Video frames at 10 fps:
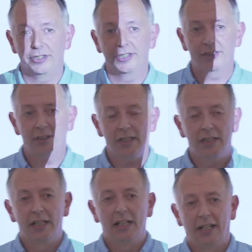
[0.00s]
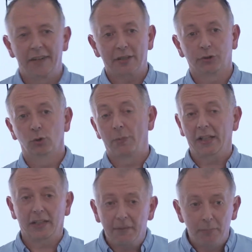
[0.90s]
in the city, and that's all
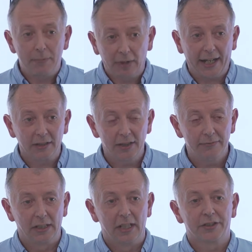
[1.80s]
about getting people active.